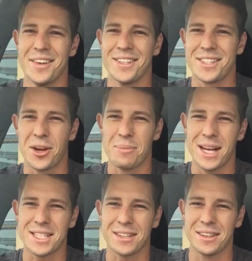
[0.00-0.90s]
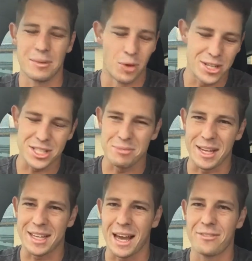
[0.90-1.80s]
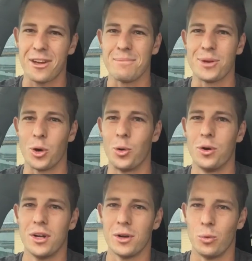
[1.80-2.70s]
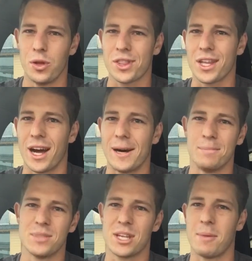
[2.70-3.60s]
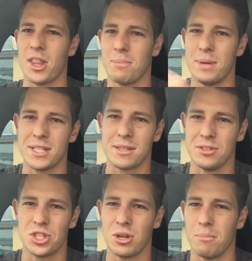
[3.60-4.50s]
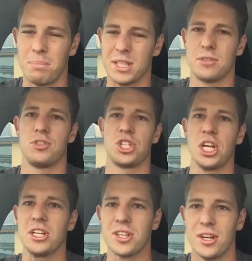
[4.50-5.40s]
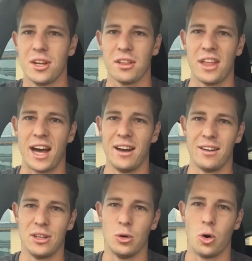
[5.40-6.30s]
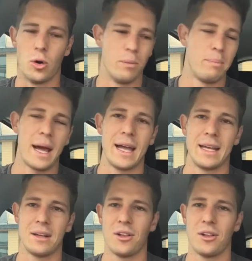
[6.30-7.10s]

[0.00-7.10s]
So basically it might just be a caffeine pill with some other bits of shit that you're paying